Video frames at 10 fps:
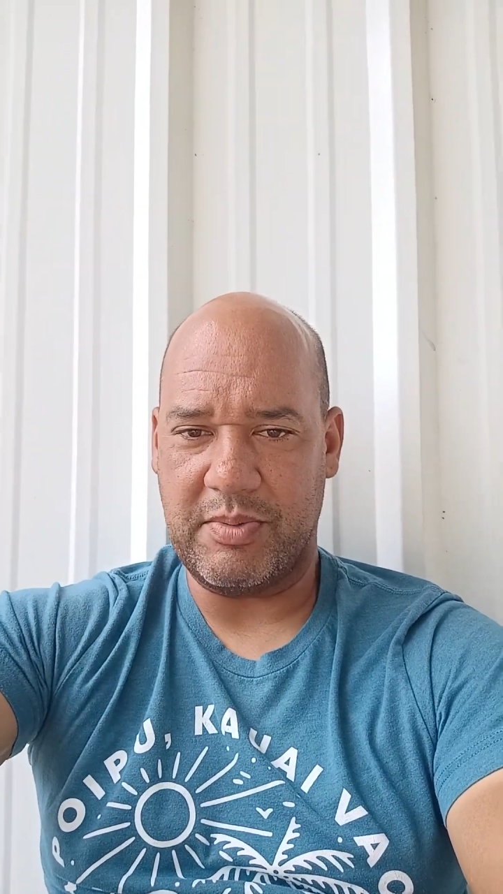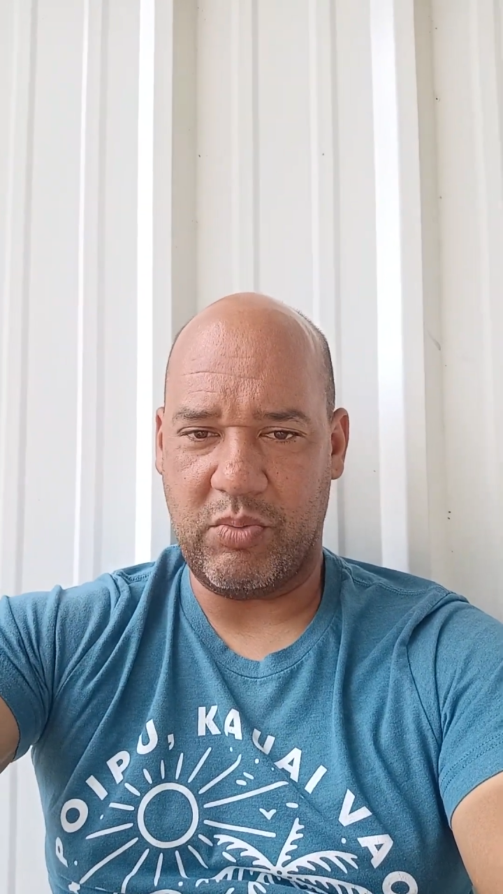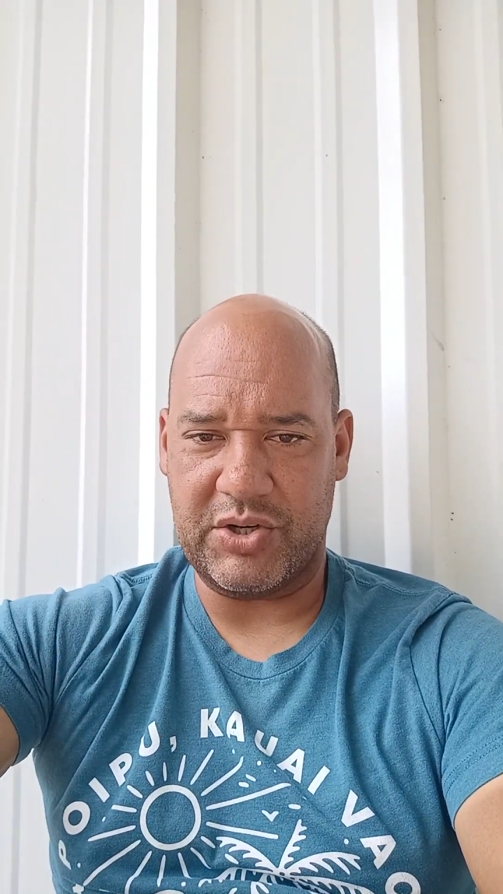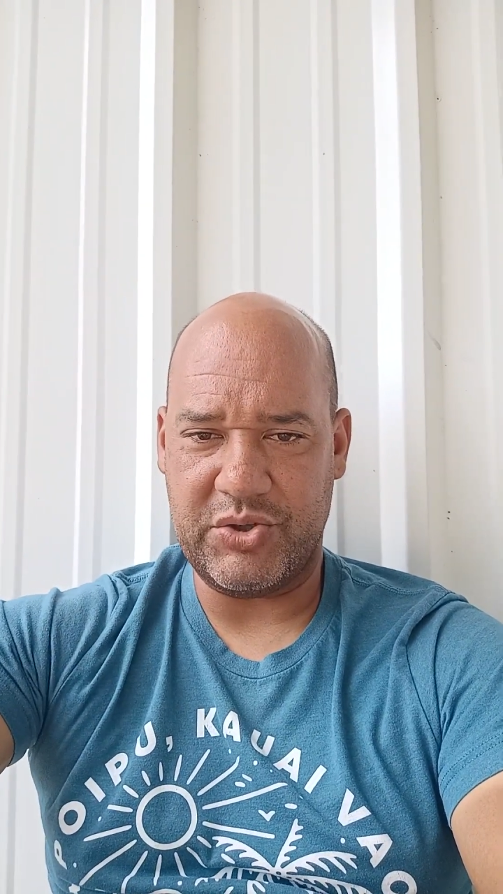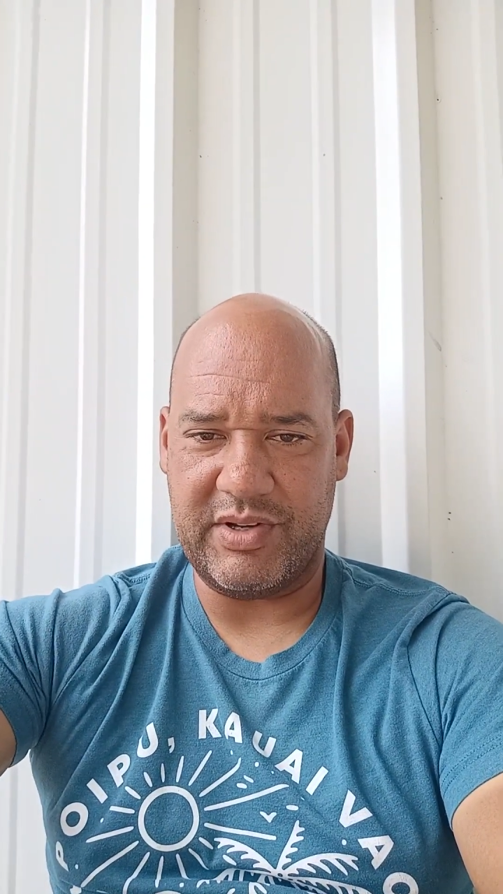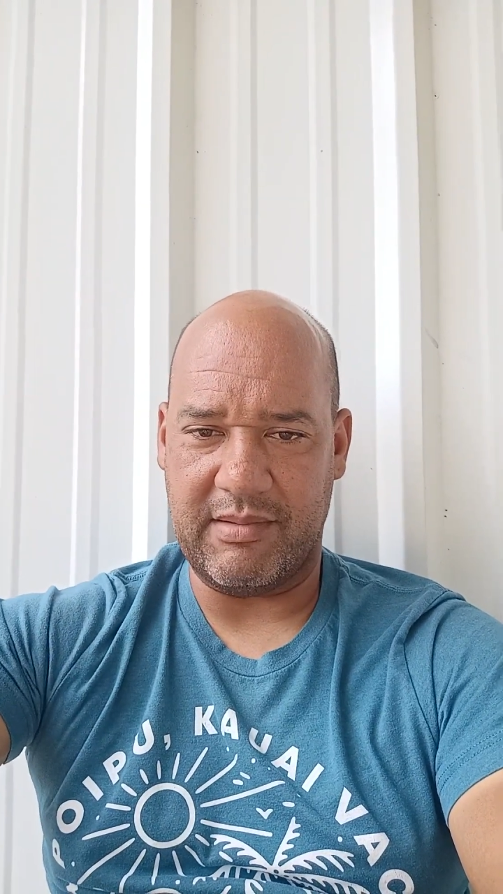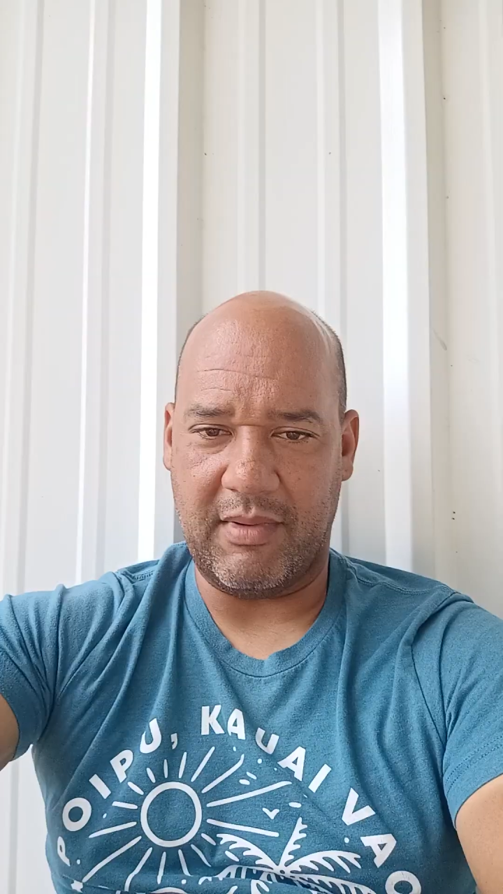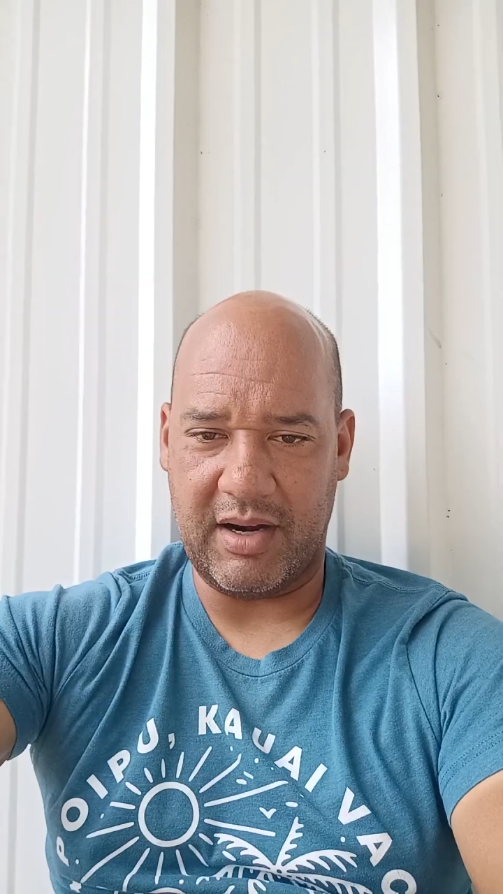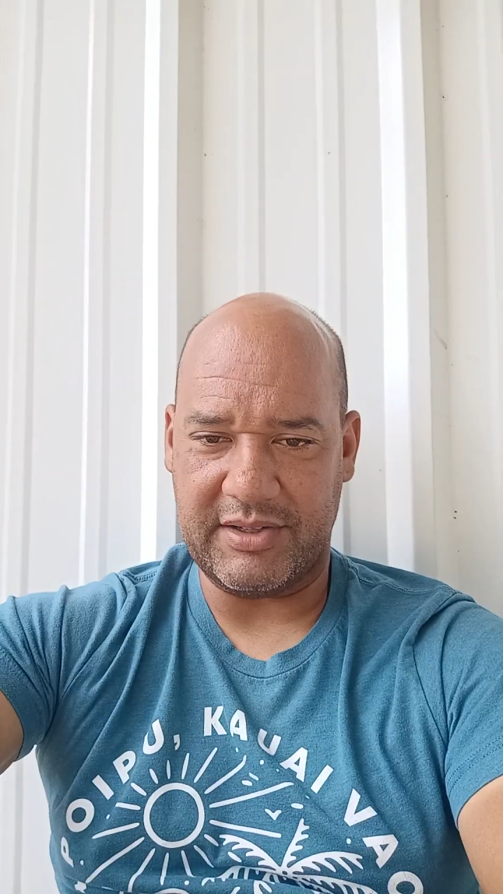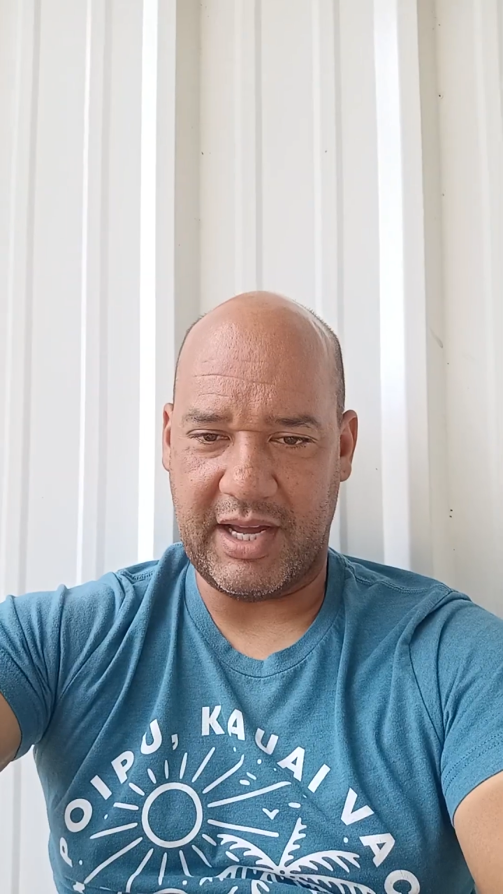But once you get
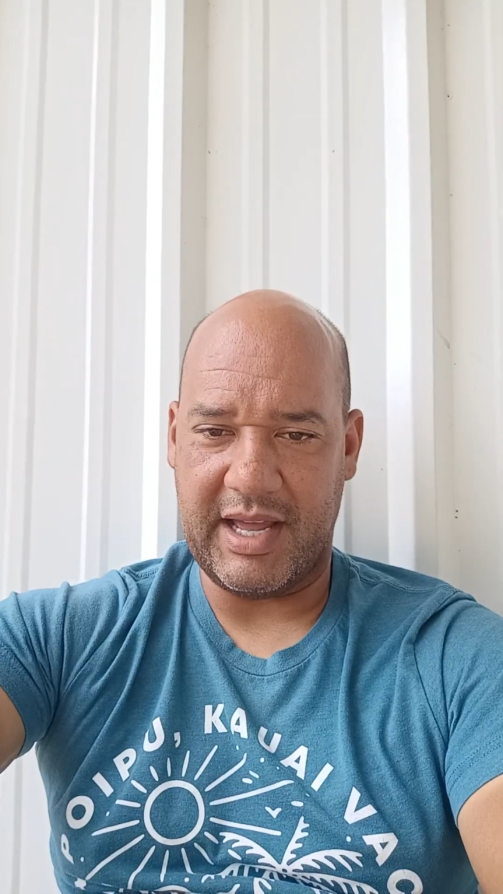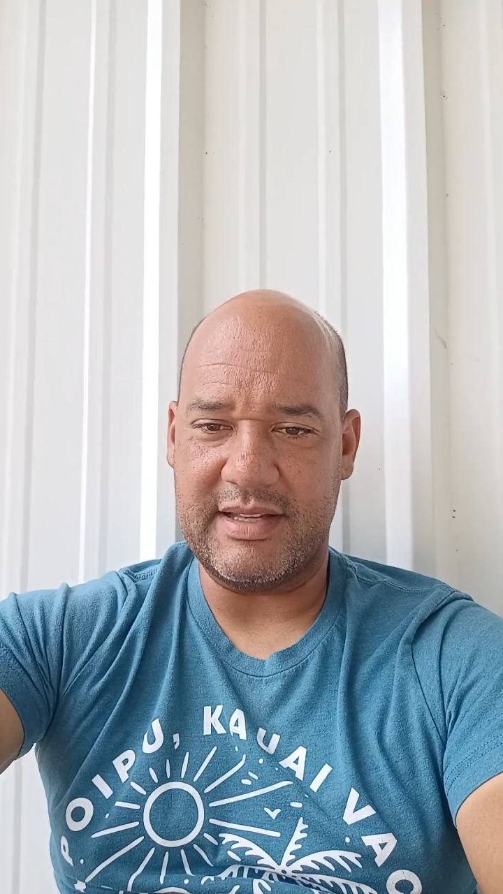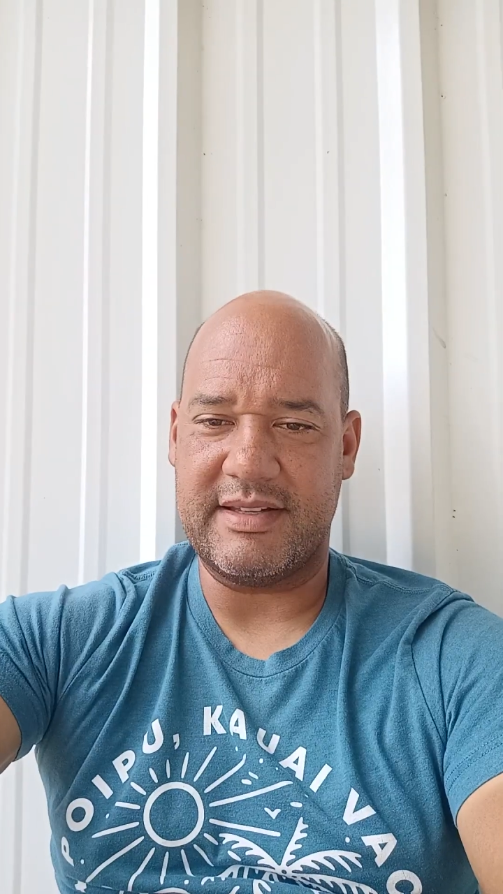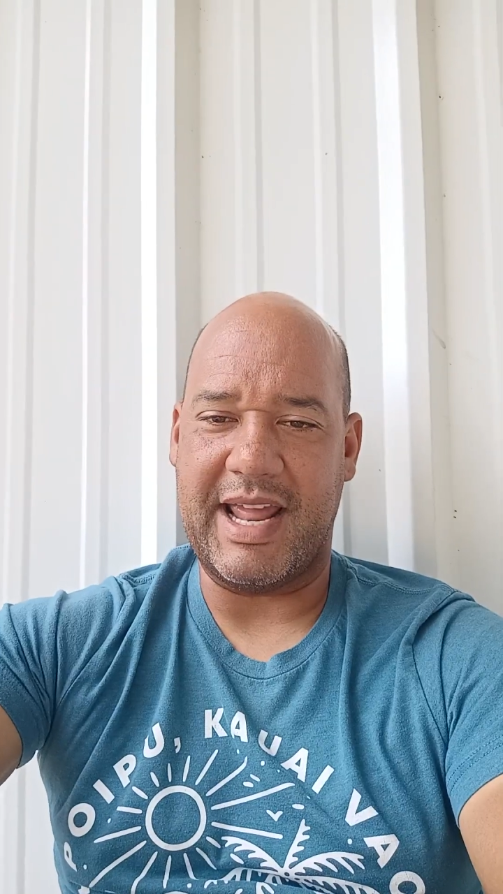monetized,